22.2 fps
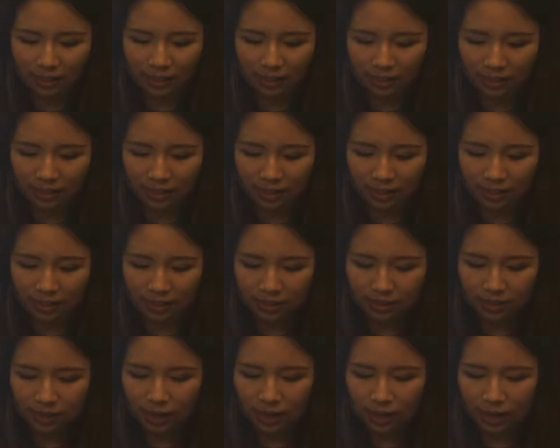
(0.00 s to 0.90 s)
disease,
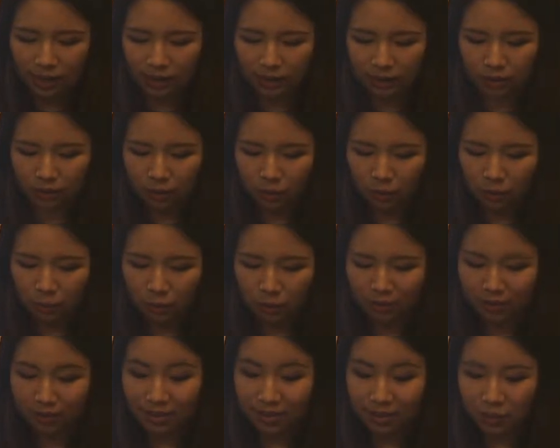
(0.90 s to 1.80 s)
and
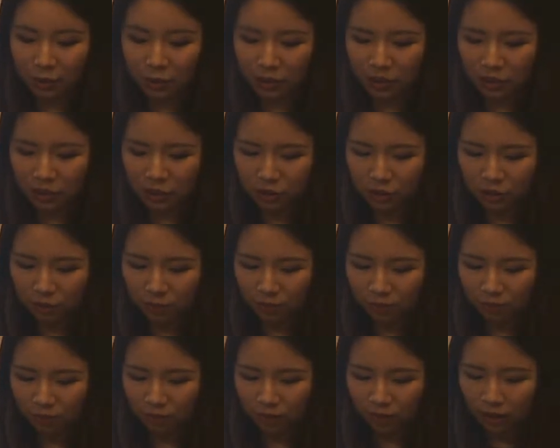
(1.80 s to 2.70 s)
uterine stricture.
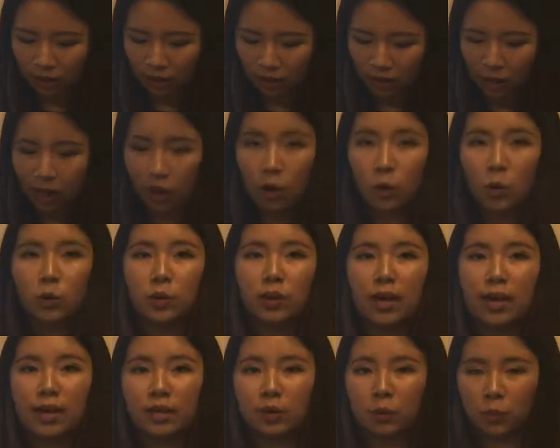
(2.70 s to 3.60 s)
Old
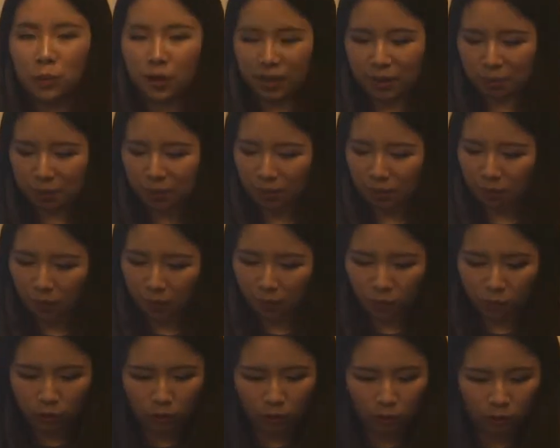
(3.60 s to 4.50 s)
and weak
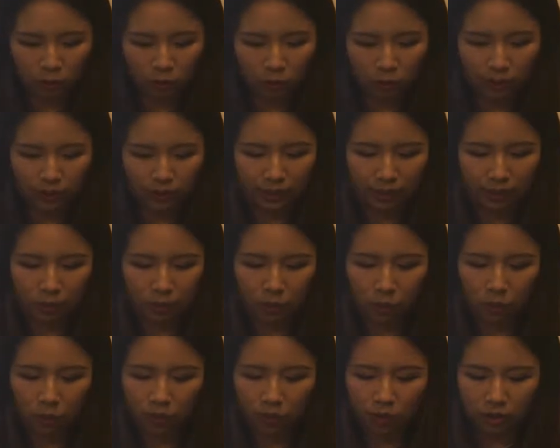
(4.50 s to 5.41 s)
people also need
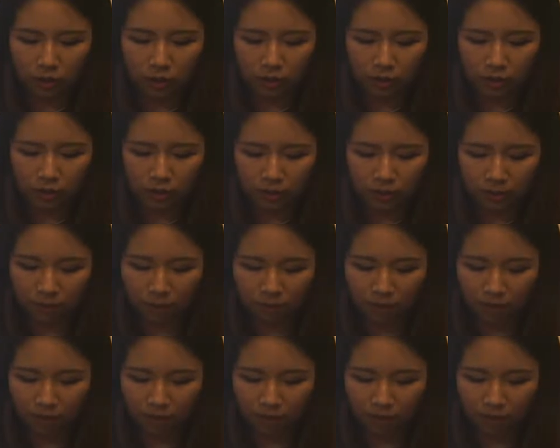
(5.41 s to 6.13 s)
more caution.